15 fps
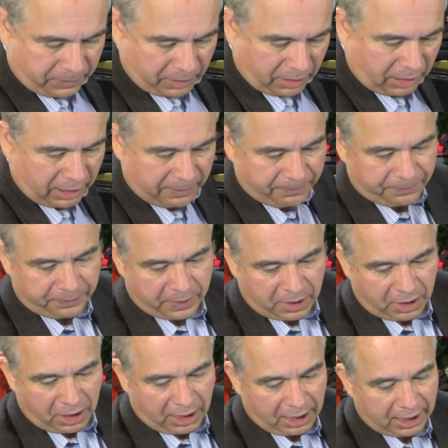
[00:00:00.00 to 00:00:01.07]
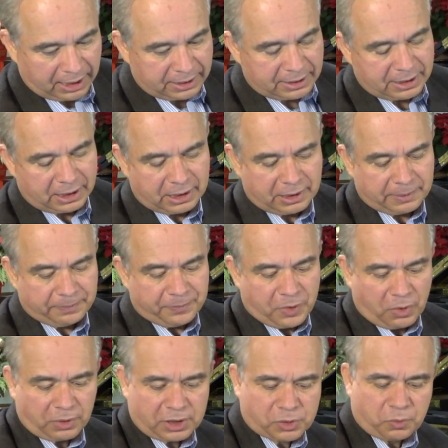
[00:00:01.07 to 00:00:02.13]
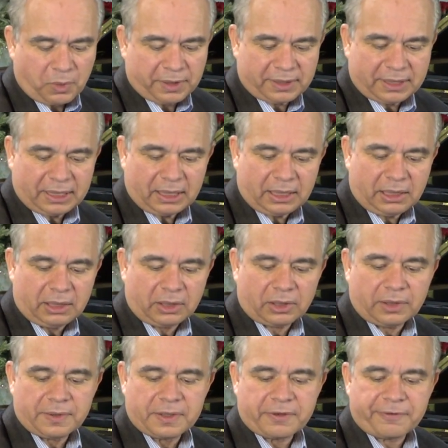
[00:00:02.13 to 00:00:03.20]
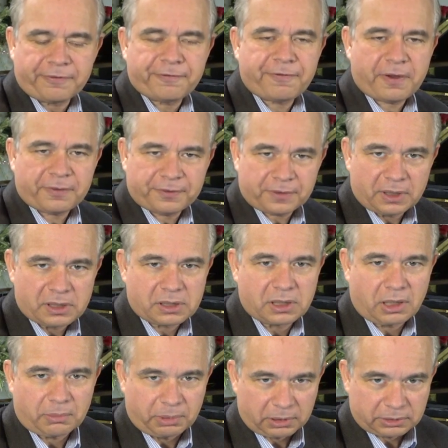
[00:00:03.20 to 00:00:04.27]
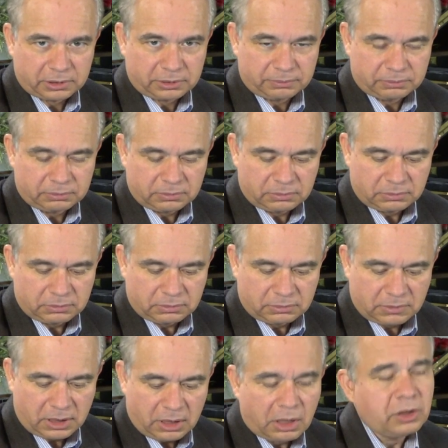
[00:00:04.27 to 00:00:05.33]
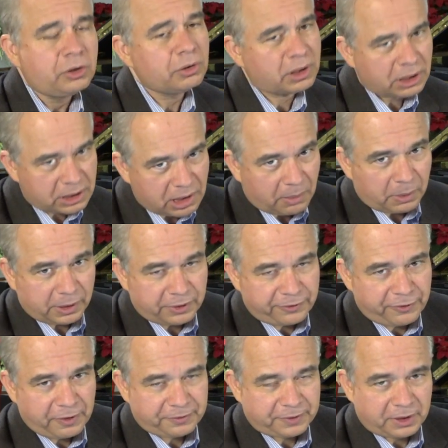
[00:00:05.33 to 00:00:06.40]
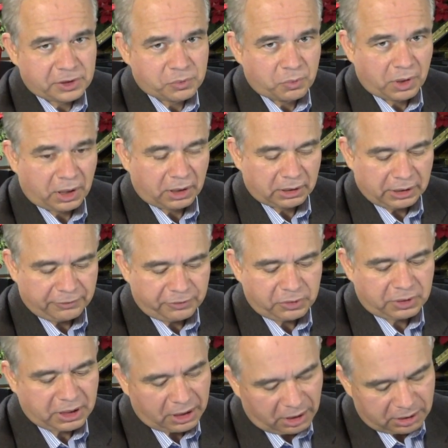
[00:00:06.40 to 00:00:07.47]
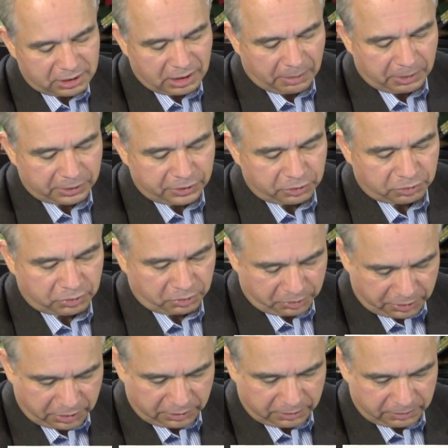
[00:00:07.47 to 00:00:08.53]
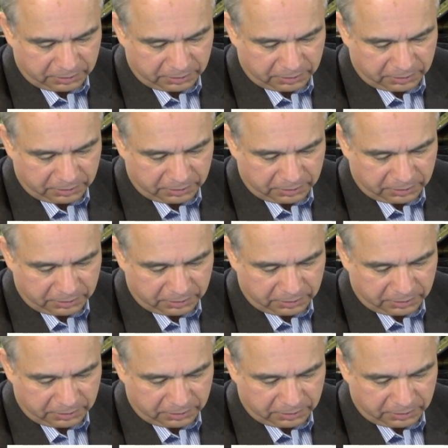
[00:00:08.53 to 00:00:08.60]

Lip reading: Okay, and notice one thing in here, the 5th is doubled. You can double the 5th as well if you cannot double the root.